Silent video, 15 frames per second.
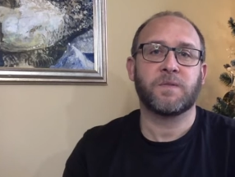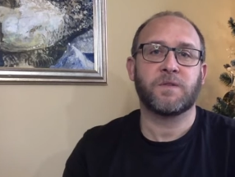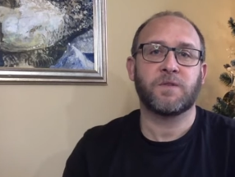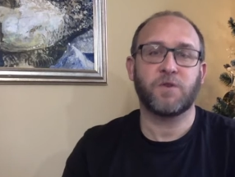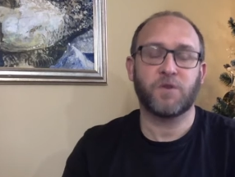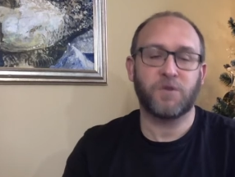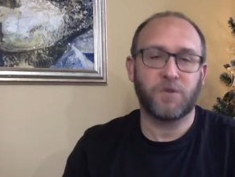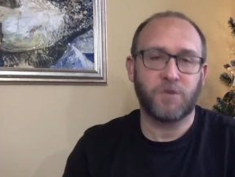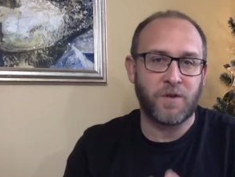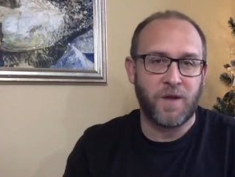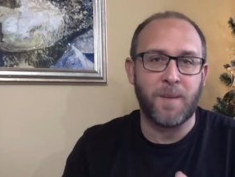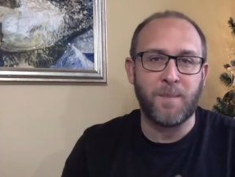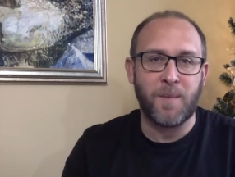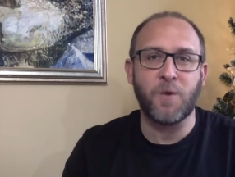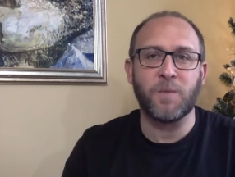You're, at
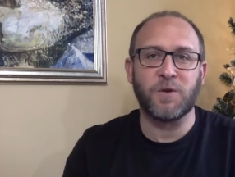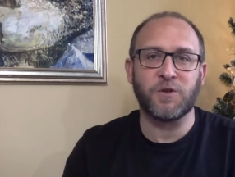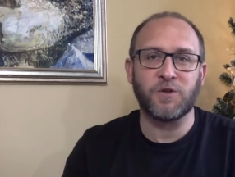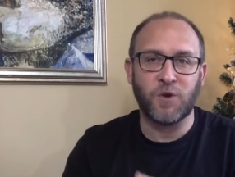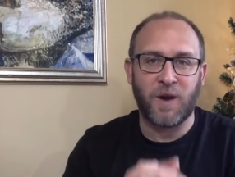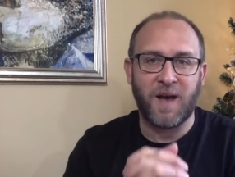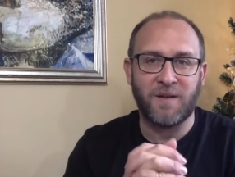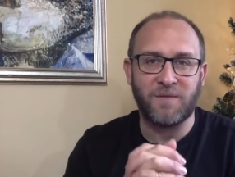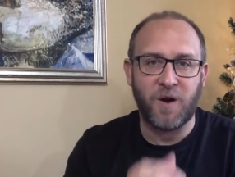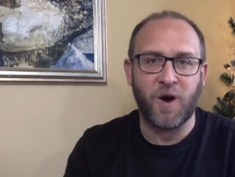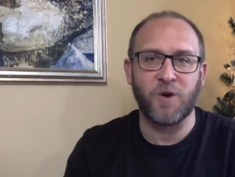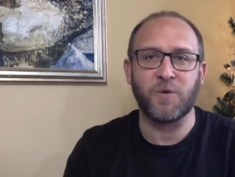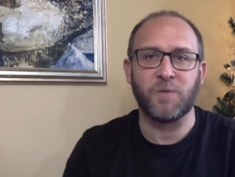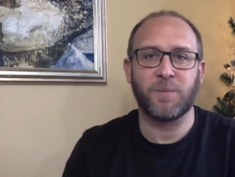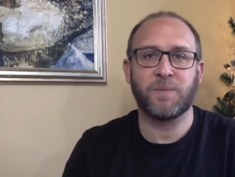that moment, you'll have
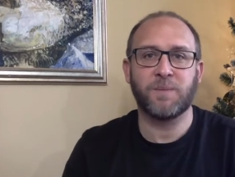hope.